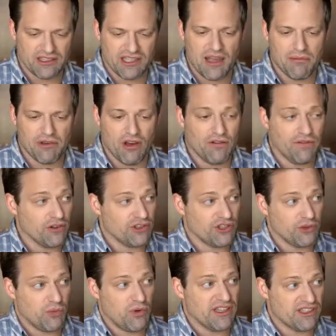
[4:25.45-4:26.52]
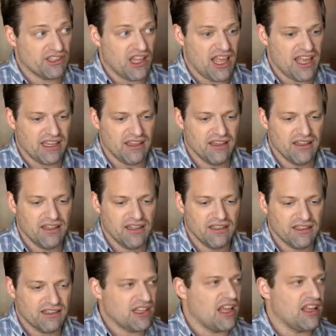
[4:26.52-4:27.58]
time ago versus what it's like
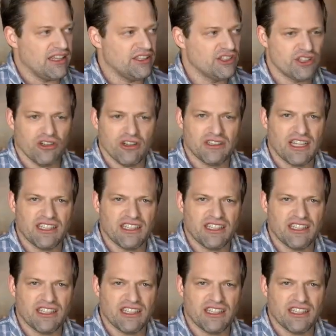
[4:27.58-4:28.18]
to sell insurance?